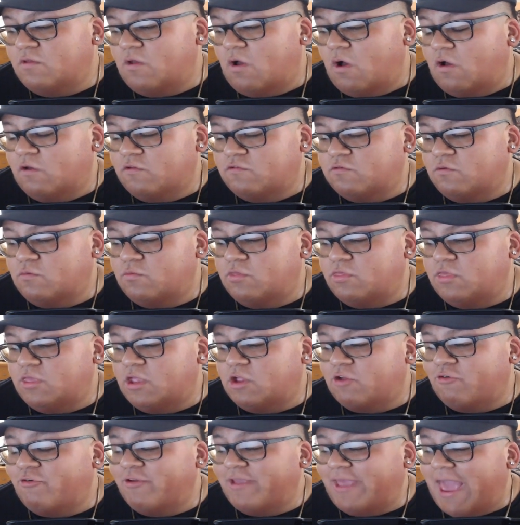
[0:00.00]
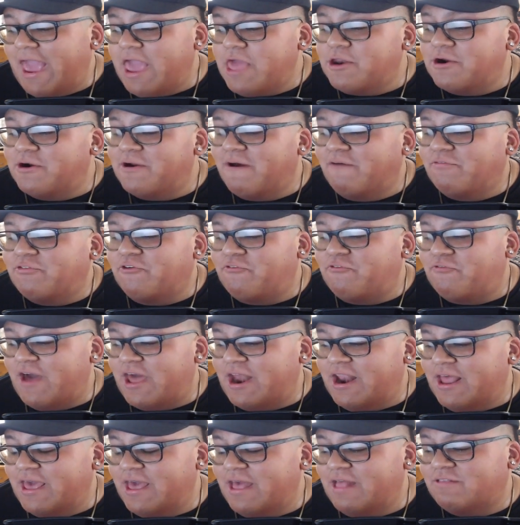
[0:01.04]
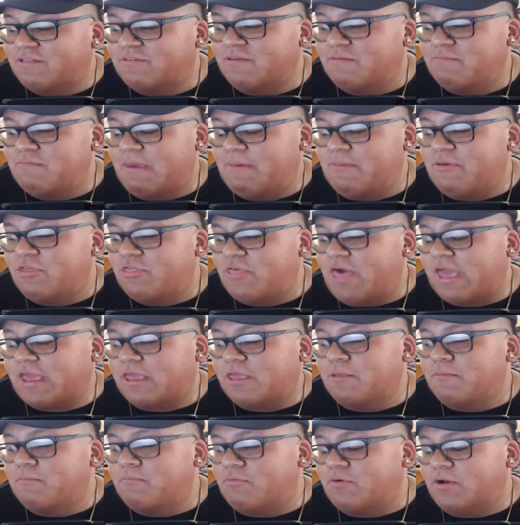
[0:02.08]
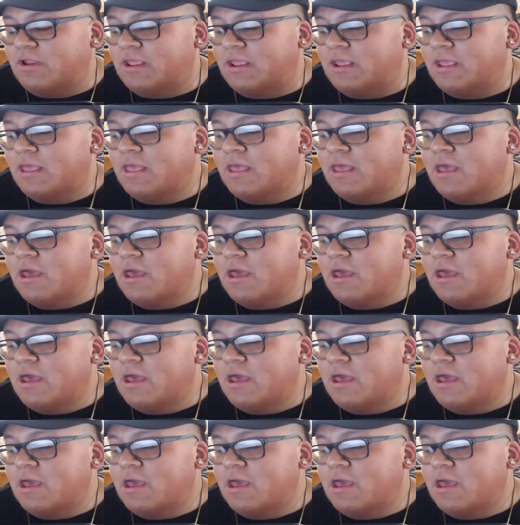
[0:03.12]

also the creator of the Fatheads, and maybe that can bring